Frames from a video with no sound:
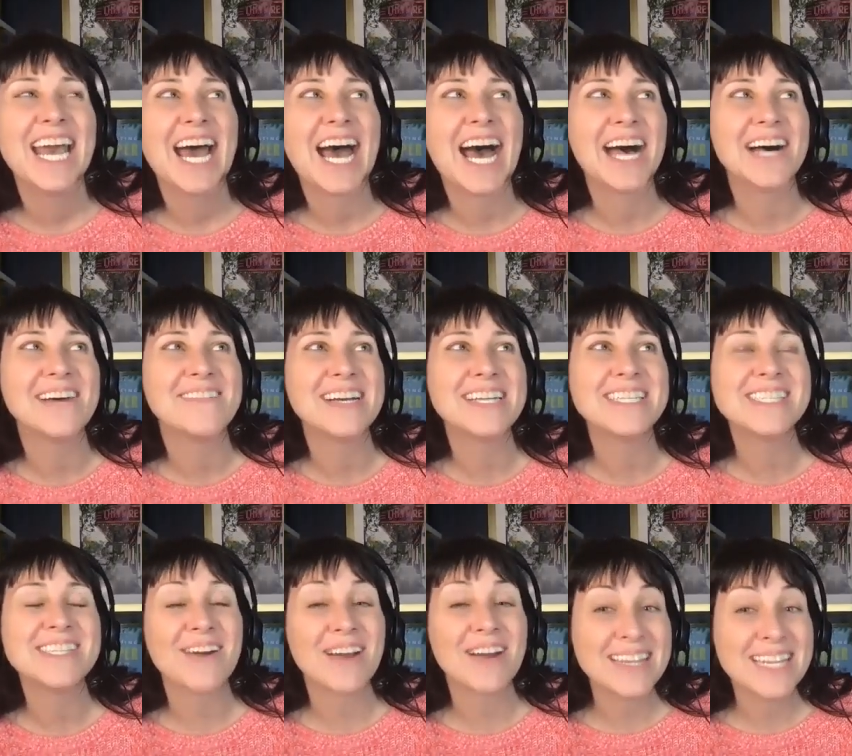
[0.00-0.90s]
And
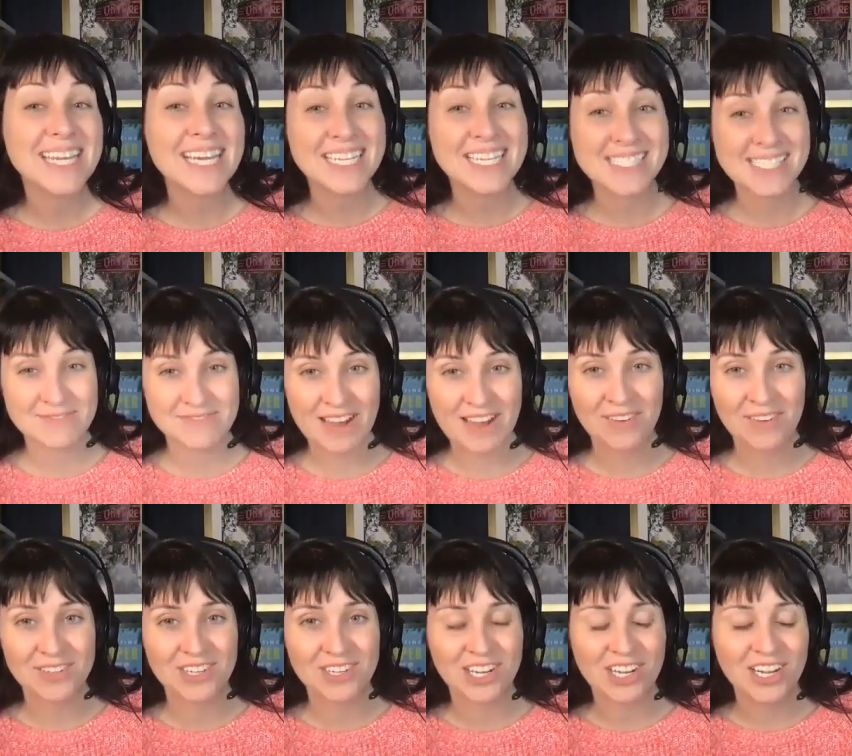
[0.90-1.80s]
so I think as a
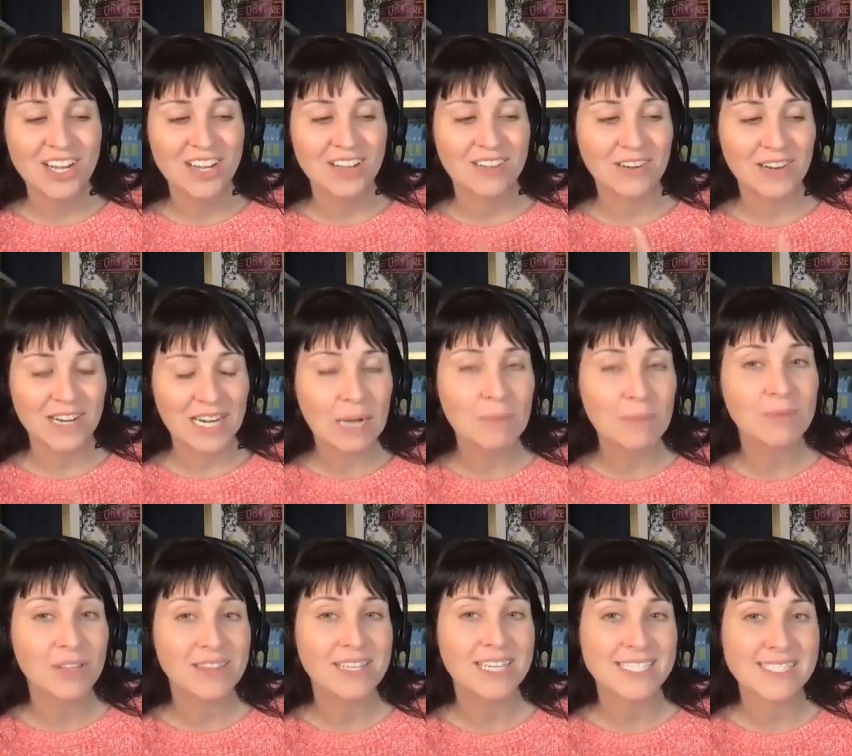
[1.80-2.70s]
founder, there are a
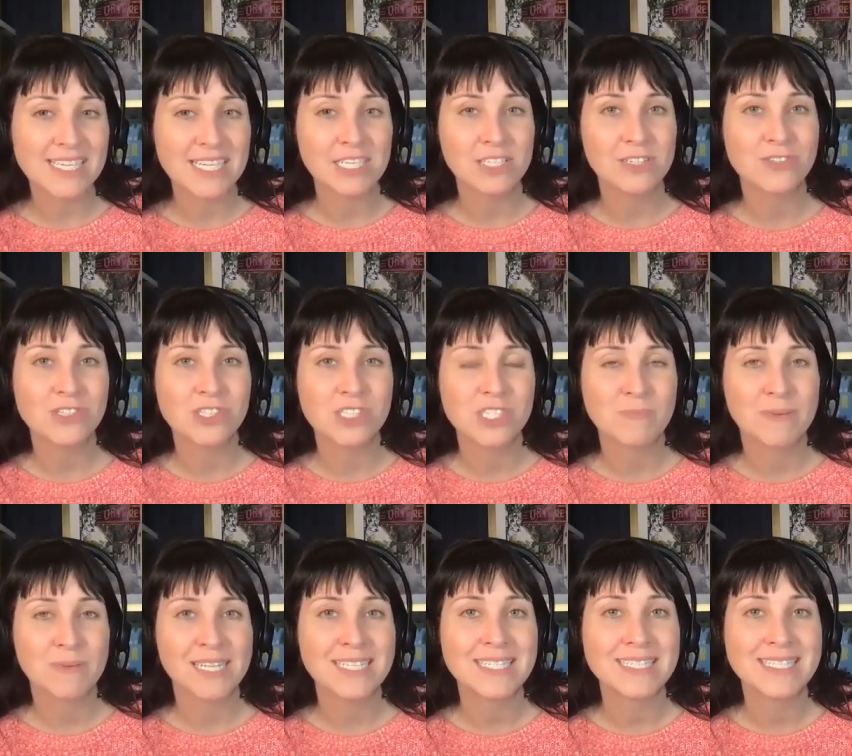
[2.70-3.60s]
couple of things that you should
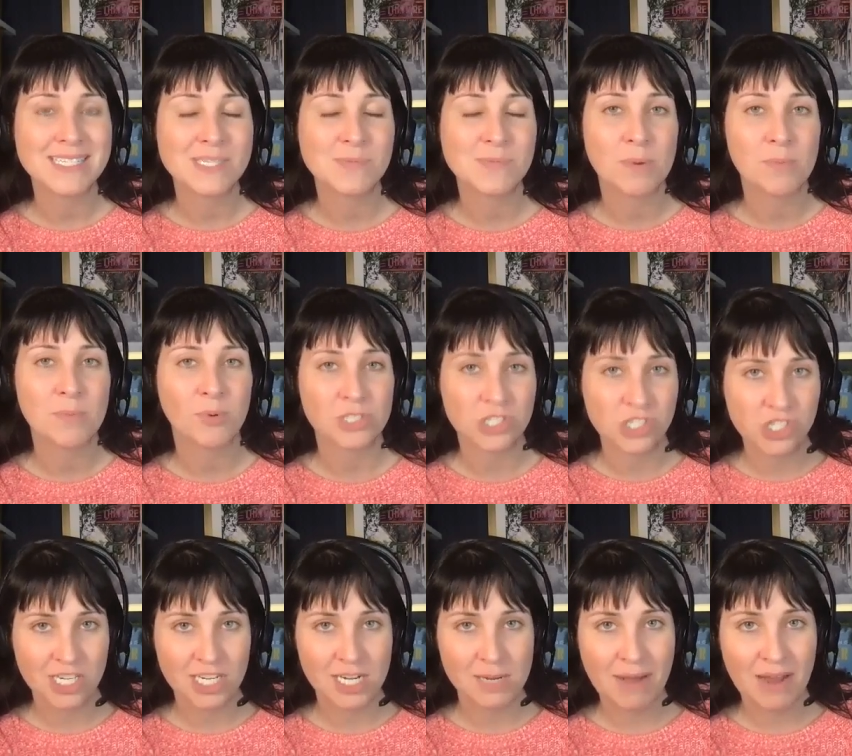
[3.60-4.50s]
spend a
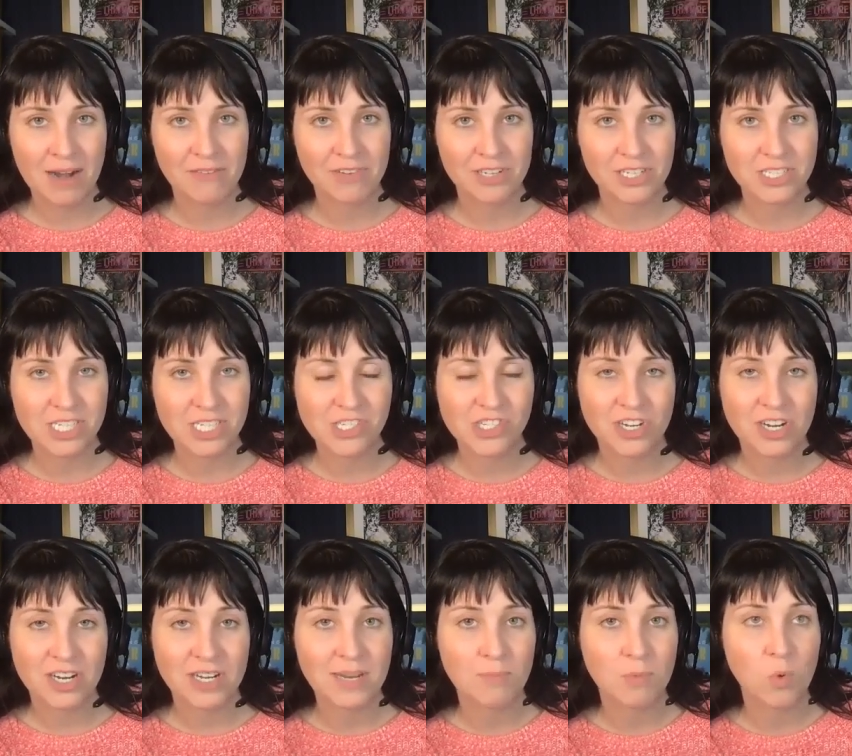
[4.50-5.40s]
disproportionate amount of your attention
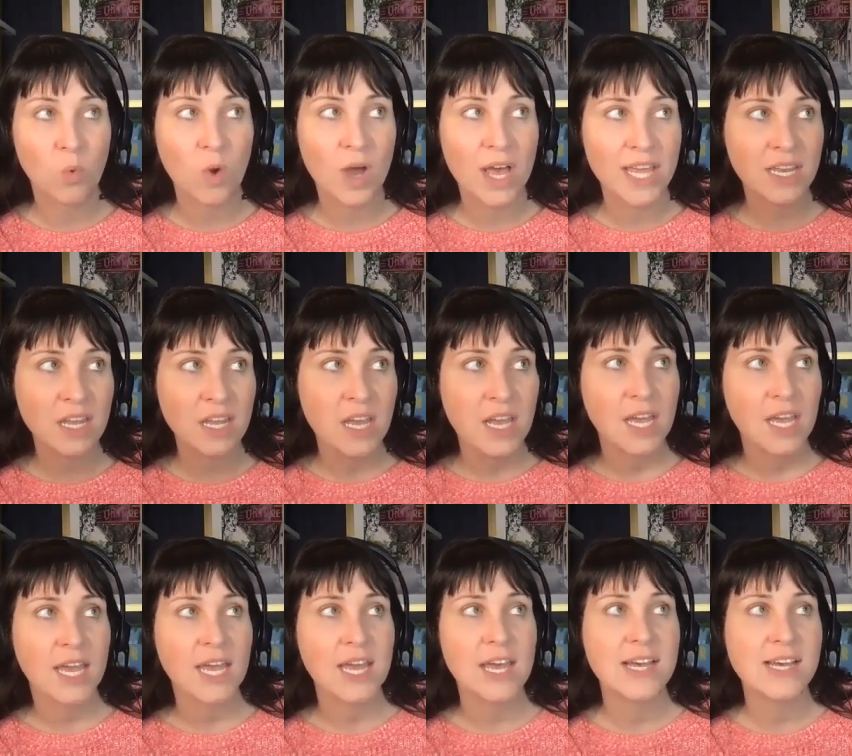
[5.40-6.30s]
on. Number one
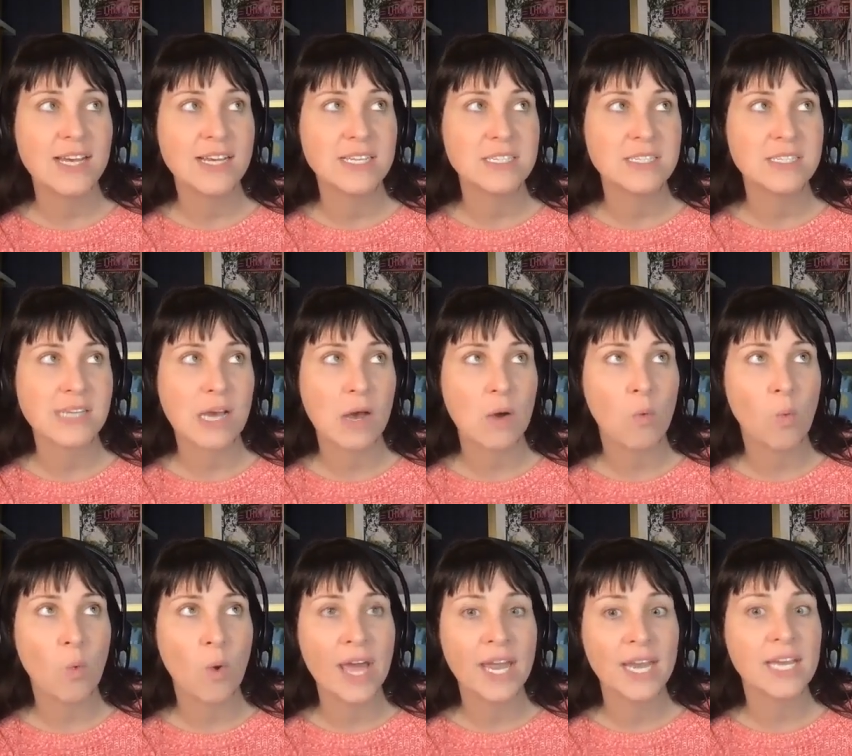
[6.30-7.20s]
is,
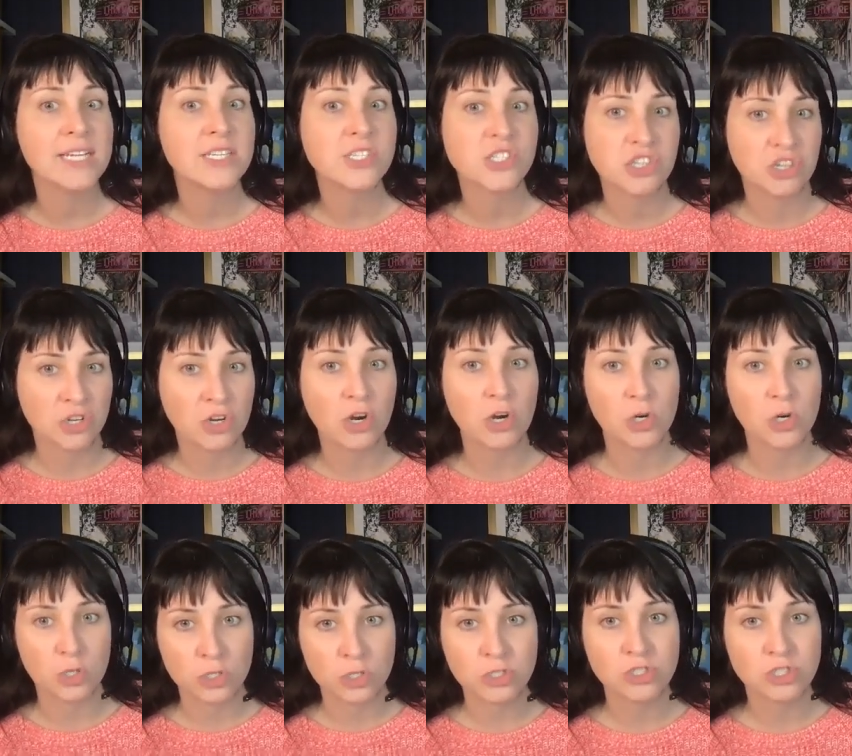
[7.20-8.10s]
what is your
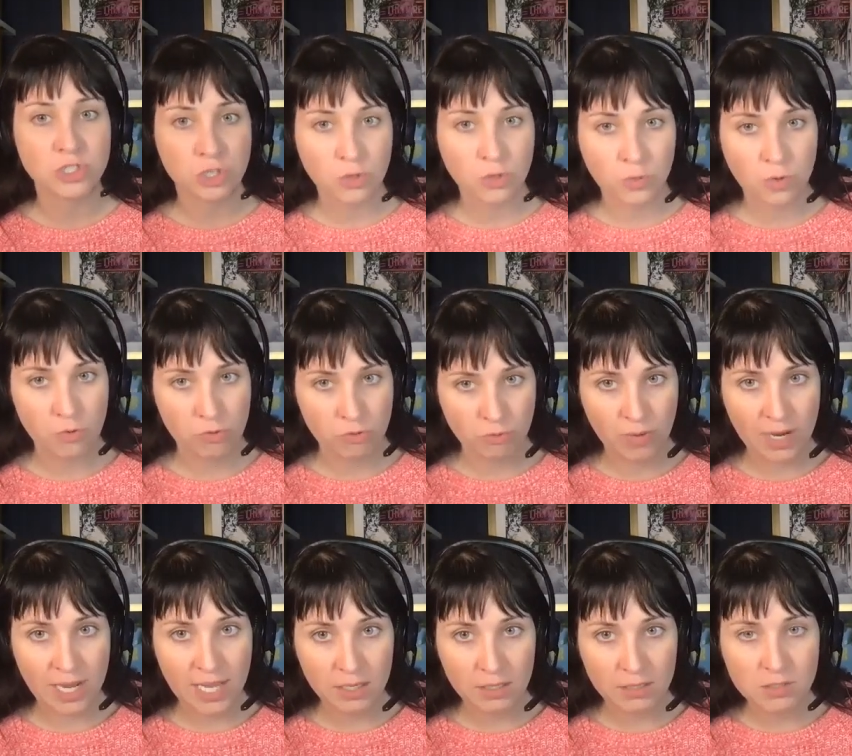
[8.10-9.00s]
earned growth
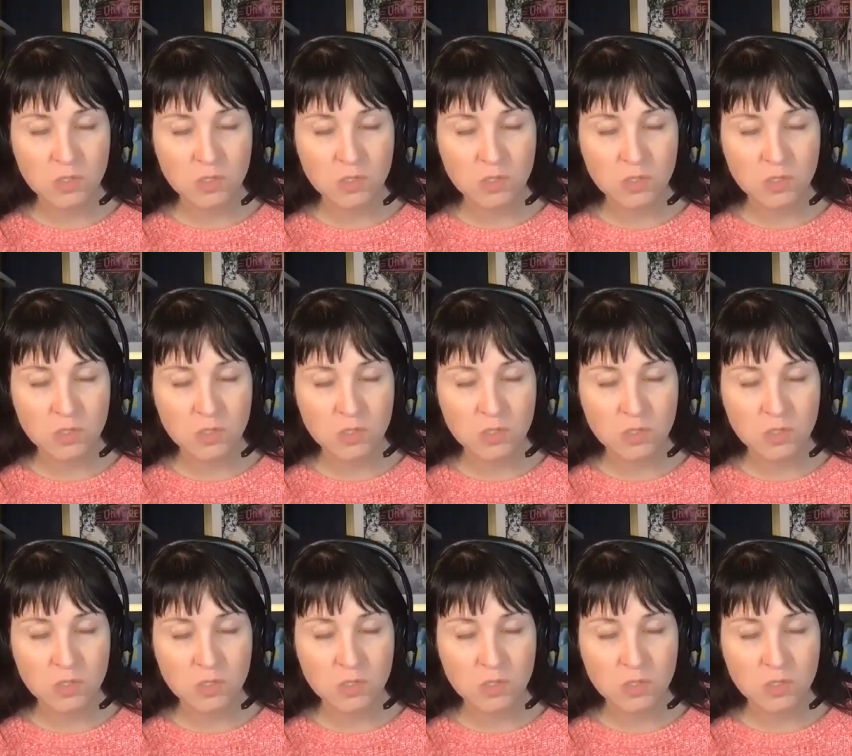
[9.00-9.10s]
rate?